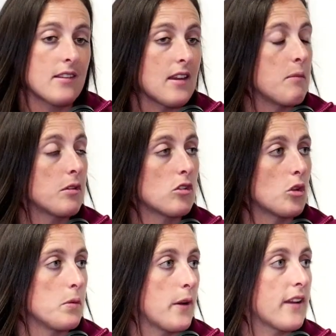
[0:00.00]
The same with the
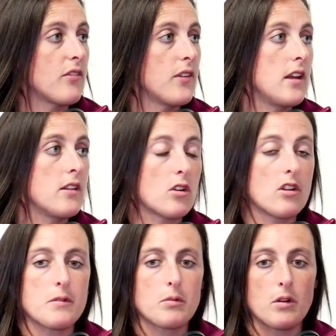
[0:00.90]
W X V
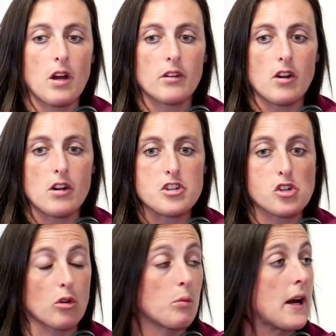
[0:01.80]
tournament. We're not entirely
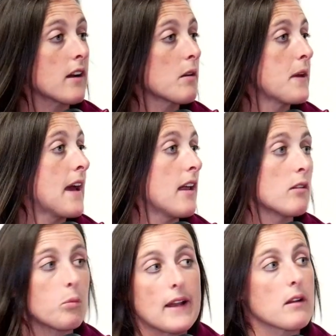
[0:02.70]
sure where it'll be
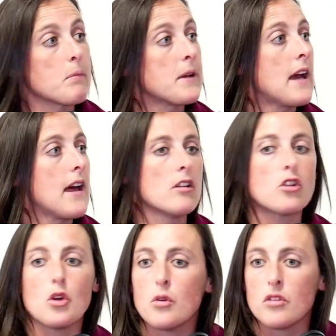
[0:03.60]
held, when it'll be
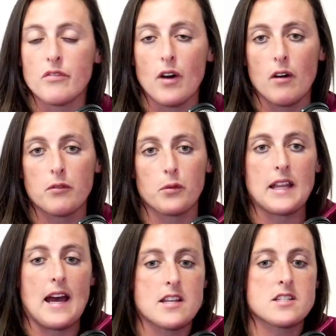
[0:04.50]
held, who's involved
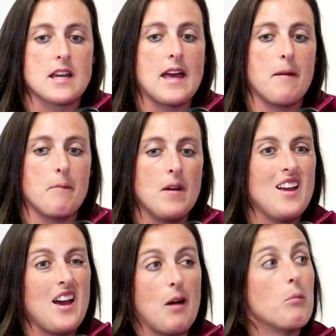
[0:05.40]
with that, um,
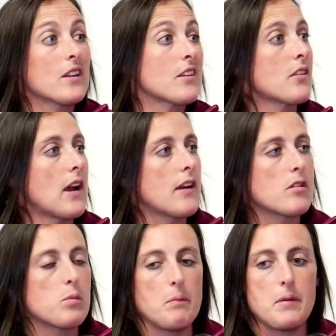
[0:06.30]
and what the
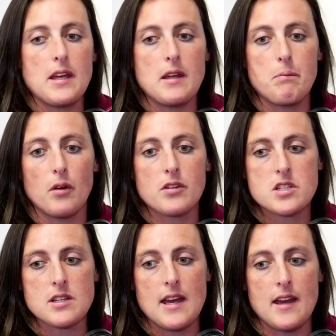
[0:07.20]
standard will be.
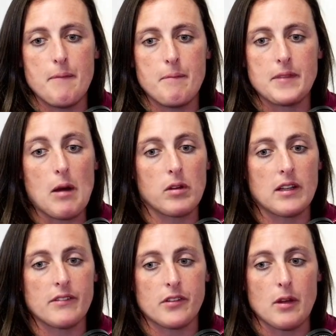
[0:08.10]
But um, that will
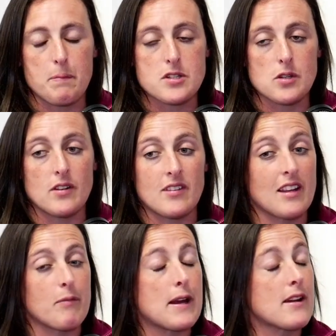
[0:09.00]
give us opportunities
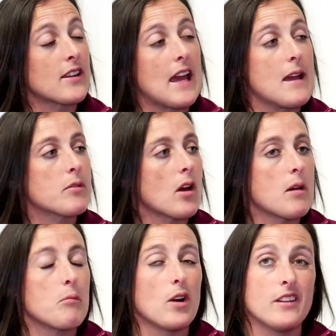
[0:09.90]
to give players game
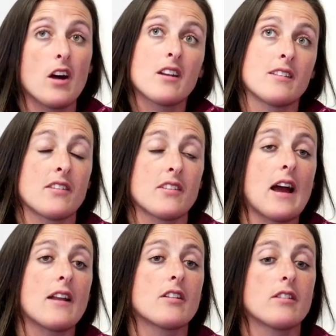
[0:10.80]
time. Well, not at the
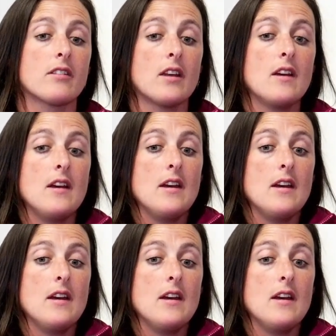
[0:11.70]
standard